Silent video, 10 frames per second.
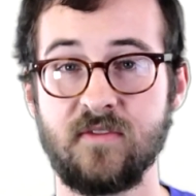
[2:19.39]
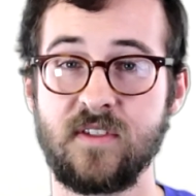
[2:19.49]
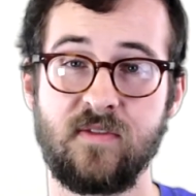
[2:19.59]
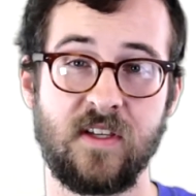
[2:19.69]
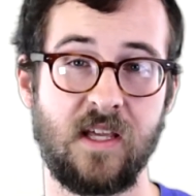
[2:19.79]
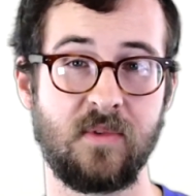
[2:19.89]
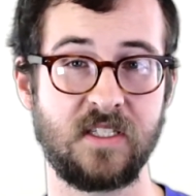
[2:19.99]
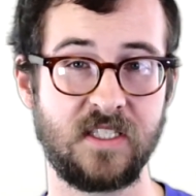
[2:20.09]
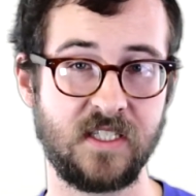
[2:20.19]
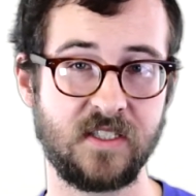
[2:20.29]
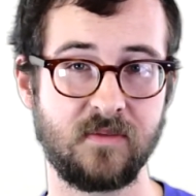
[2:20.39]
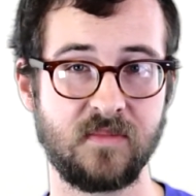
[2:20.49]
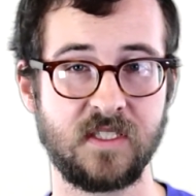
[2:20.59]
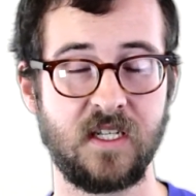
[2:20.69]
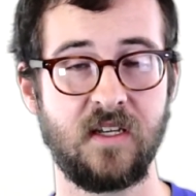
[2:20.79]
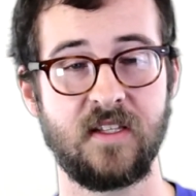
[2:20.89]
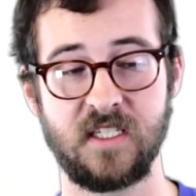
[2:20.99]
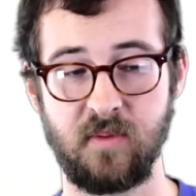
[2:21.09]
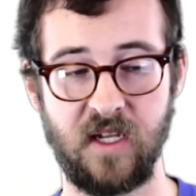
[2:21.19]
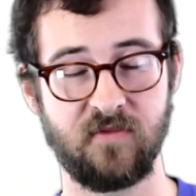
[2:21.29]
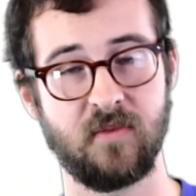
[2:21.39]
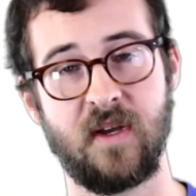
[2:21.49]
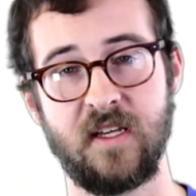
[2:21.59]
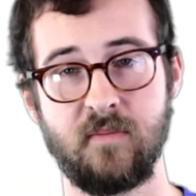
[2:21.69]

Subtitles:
several different gaming systems that spanned from